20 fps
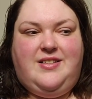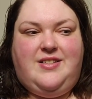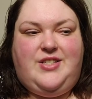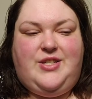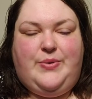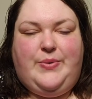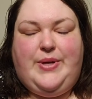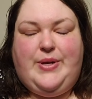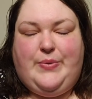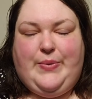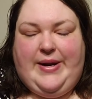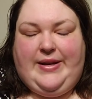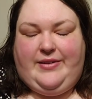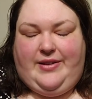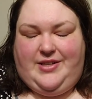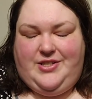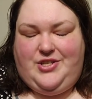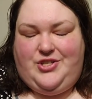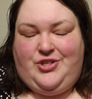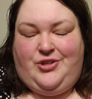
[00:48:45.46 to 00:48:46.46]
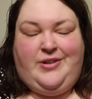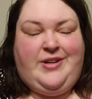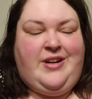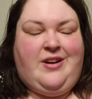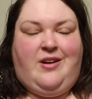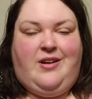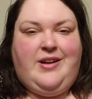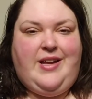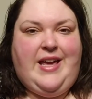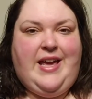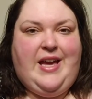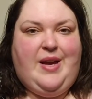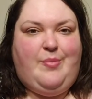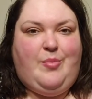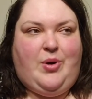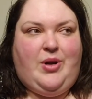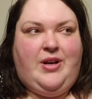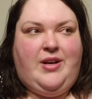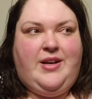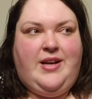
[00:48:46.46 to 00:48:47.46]
doing weight loss journey on
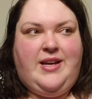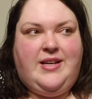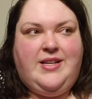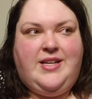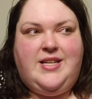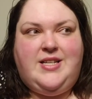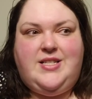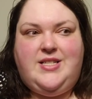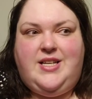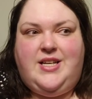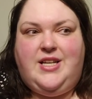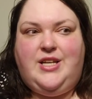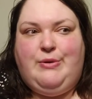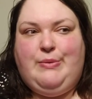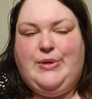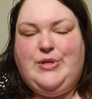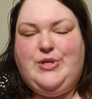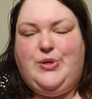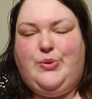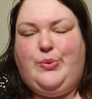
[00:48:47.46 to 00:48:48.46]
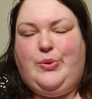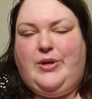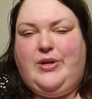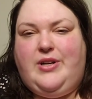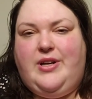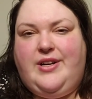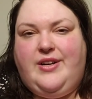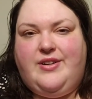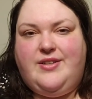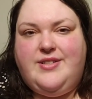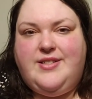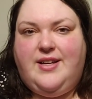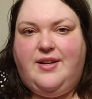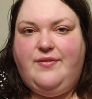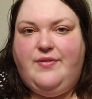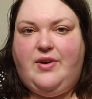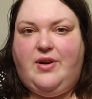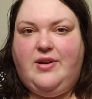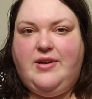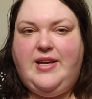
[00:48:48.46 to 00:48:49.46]
camera and continuing to work on
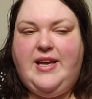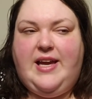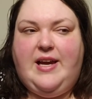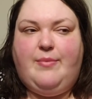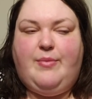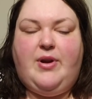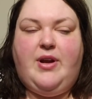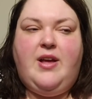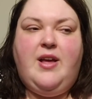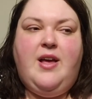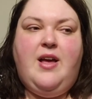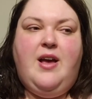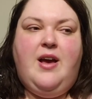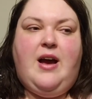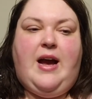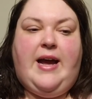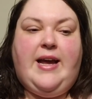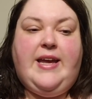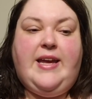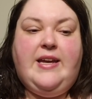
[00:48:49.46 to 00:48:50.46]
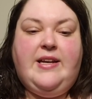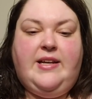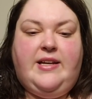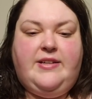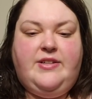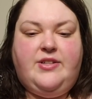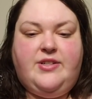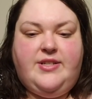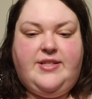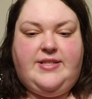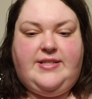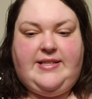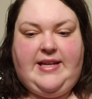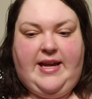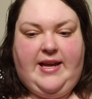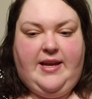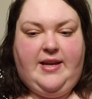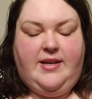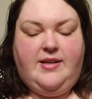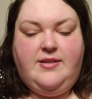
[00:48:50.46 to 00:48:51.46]
yourself on camera. I can
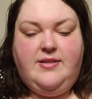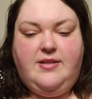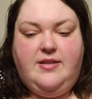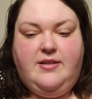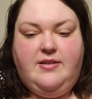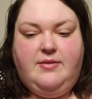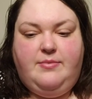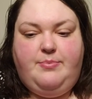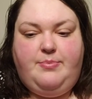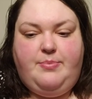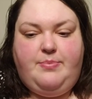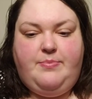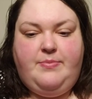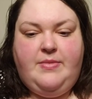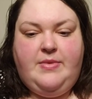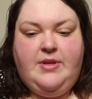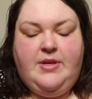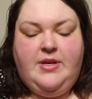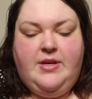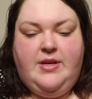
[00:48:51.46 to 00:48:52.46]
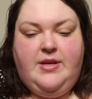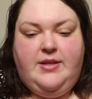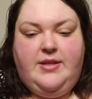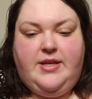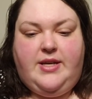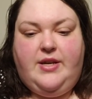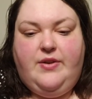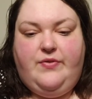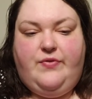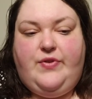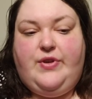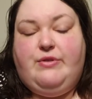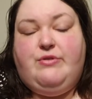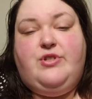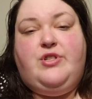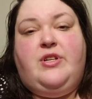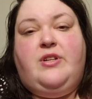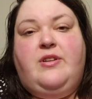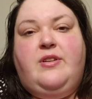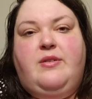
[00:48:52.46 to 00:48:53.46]
understand the
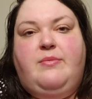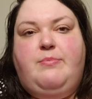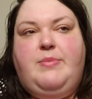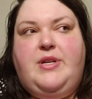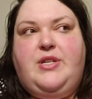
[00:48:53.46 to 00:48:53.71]
confusion